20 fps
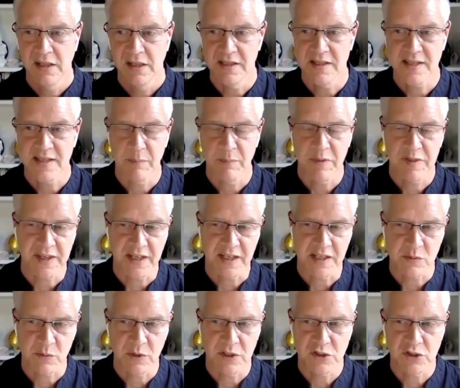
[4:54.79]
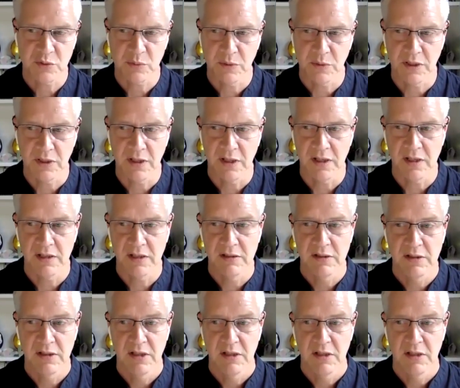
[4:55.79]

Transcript: and some things which were,